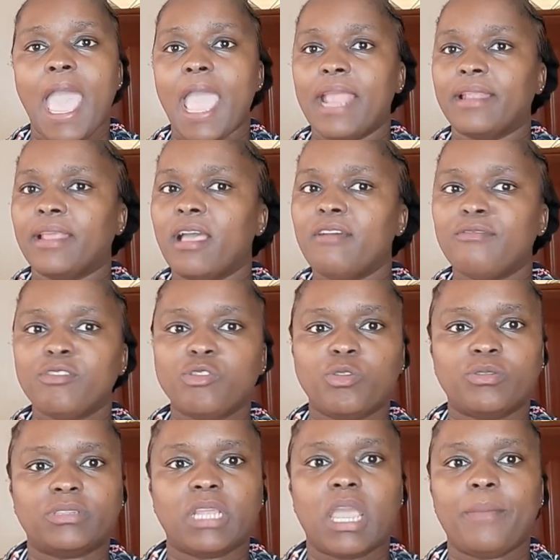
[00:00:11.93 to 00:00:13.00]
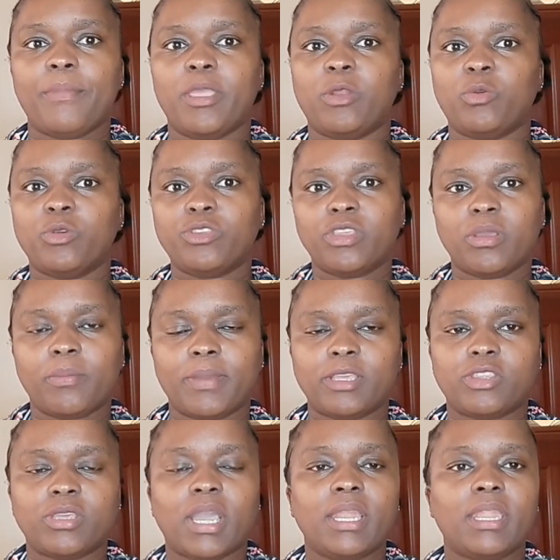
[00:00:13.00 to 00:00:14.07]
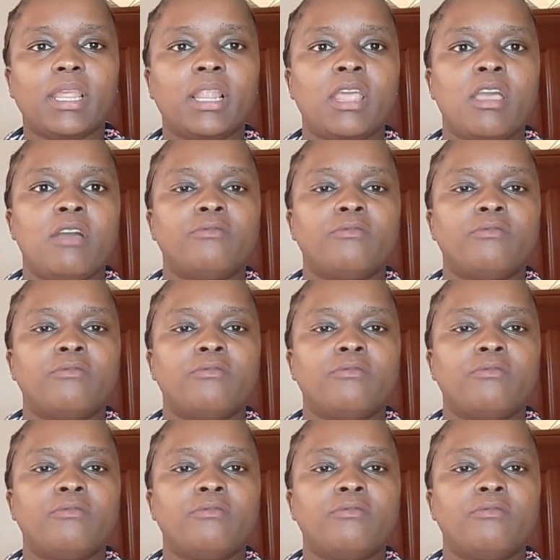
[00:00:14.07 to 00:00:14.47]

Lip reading: and having your time and watching my channel.